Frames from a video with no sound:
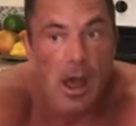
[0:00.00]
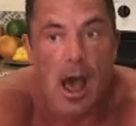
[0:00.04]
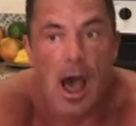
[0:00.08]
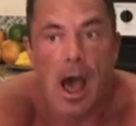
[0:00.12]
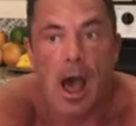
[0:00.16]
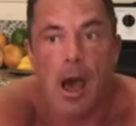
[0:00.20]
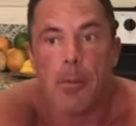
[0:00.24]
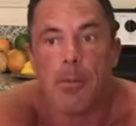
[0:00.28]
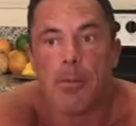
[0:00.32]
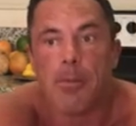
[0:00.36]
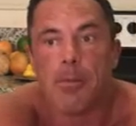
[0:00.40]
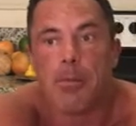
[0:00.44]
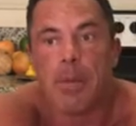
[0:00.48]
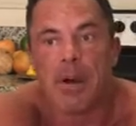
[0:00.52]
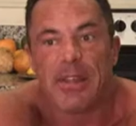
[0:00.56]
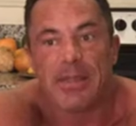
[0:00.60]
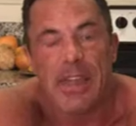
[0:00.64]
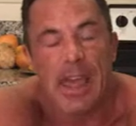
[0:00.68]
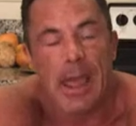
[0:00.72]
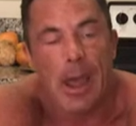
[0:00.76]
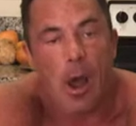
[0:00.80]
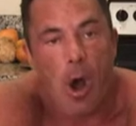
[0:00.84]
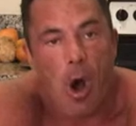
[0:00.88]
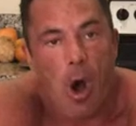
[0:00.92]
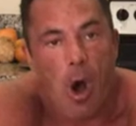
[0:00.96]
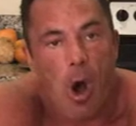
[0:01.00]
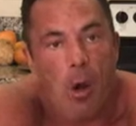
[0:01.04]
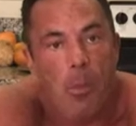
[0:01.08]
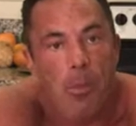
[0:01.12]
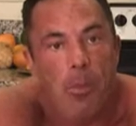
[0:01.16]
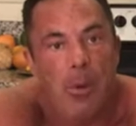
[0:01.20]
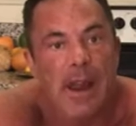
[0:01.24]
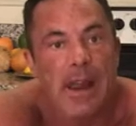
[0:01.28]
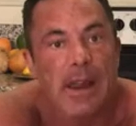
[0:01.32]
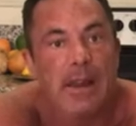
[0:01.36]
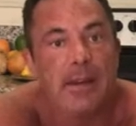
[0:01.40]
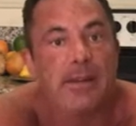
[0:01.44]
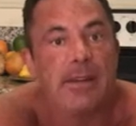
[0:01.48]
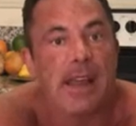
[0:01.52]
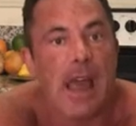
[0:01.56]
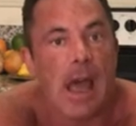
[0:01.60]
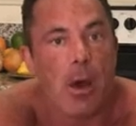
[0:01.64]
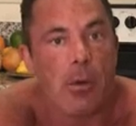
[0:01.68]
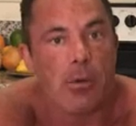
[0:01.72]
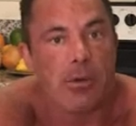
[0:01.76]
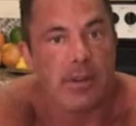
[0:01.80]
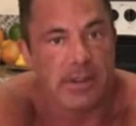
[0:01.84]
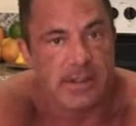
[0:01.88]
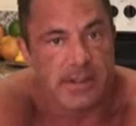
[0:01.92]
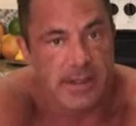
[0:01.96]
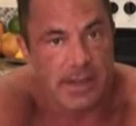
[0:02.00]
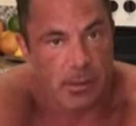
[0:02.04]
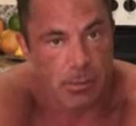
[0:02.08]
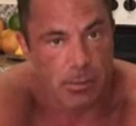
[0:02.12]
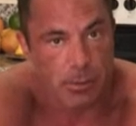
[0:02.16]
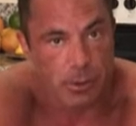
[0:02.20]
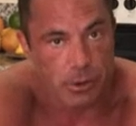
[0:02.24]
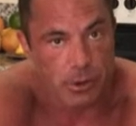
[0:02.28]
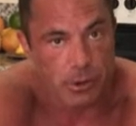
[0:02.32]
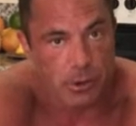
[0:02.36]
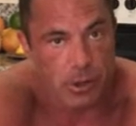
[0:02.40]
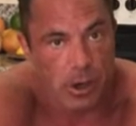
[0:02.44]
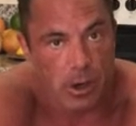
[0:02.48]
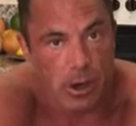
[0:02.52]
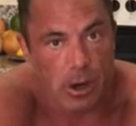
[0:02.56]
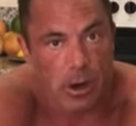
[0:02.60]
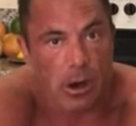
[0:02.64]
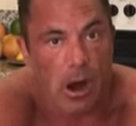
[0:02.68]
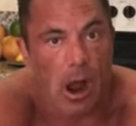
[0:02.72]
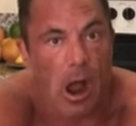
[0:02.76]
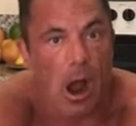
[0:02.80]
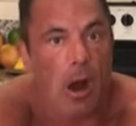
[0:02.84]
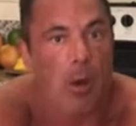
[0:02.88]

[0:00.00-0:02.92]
but they all break down to simple sugar.